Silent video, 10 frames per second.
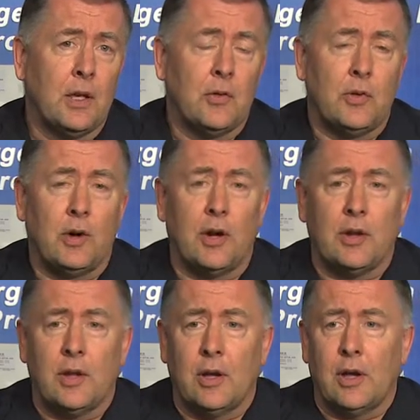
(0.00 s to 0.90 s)
If you're on,
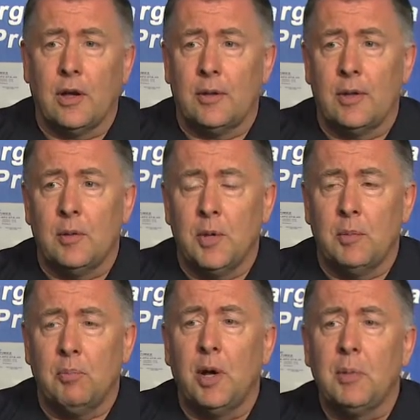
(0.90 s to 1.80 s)
in a
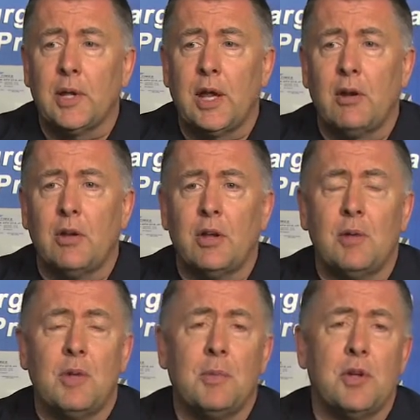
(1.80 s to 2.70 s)
public area,
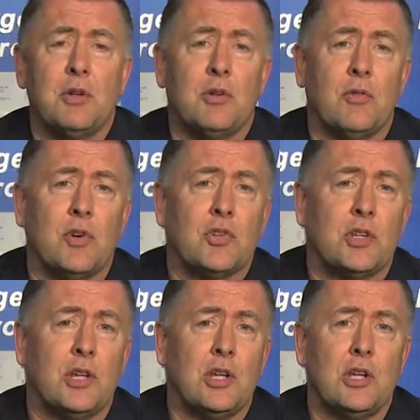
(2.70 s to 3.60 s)
maybe a
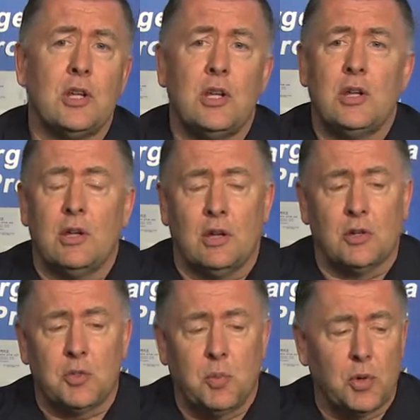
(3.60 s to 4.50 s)
university, a
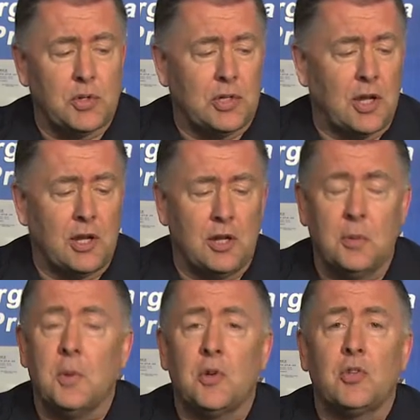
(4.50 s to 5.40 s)
sports
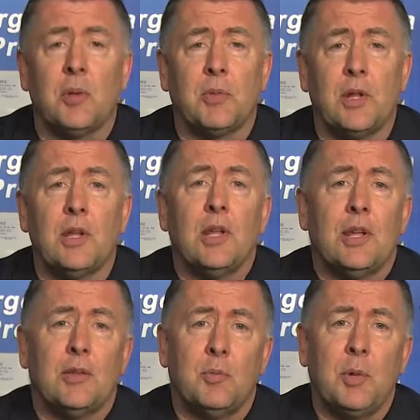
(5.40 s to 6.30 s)
stadium or something,
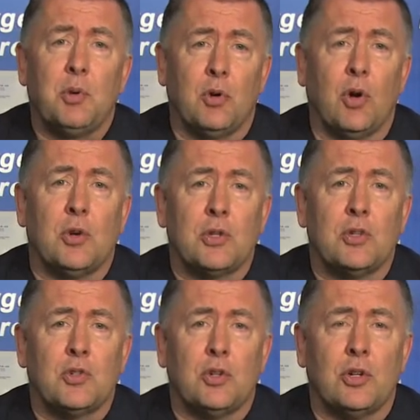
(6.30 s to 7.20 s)
people are always
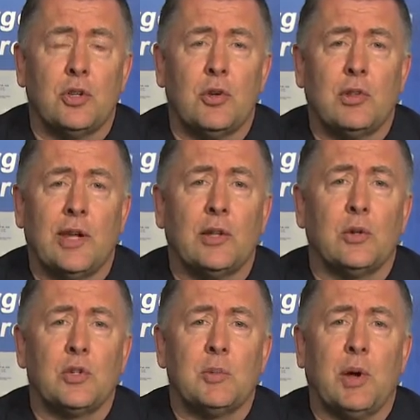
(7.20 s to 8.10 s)
concerned,
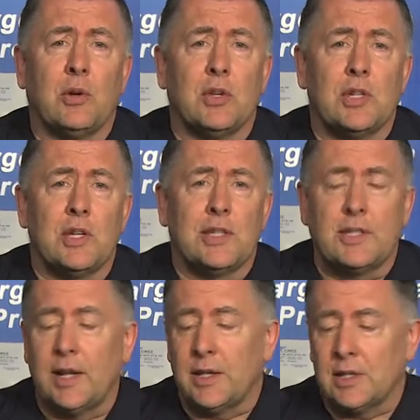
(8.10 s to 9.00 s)
landlords, about
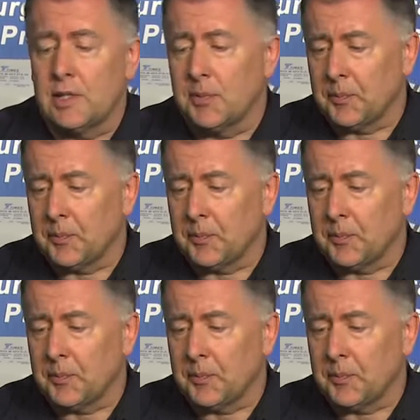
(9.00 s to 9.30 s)
aesthetics.